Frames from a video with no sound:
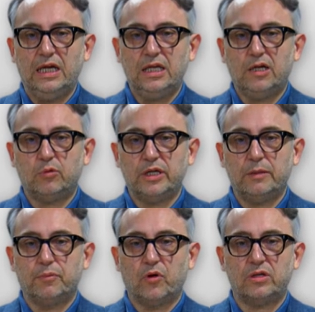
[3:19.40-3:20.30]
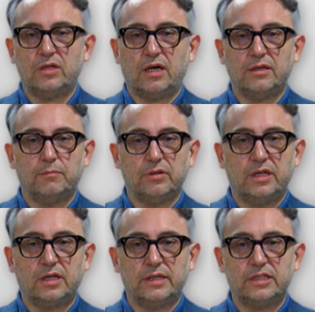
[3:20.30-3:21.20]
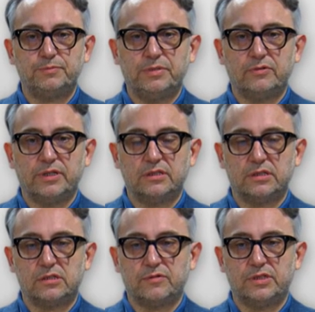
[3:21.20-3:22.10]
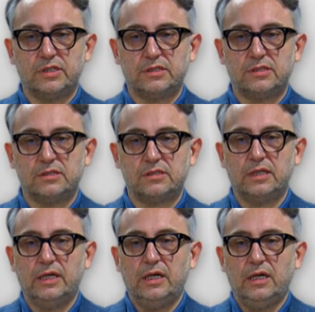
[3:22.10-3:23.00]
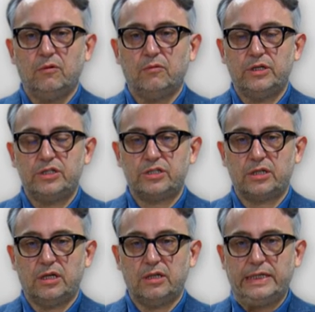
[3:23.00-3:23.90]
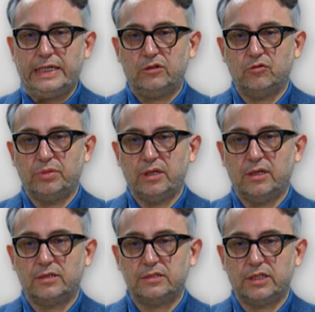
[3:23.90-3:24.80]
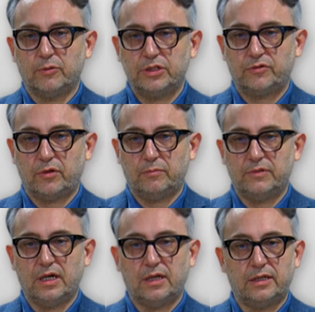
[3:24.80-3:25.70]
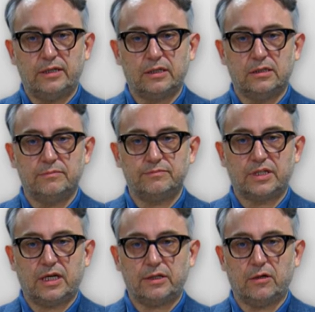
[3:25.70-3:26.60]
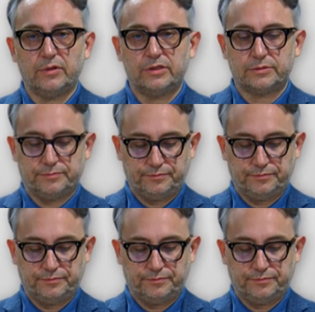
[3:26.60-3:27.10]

equally important are the political experiences of citizens which uh, need to be distinguished from the analytical categories.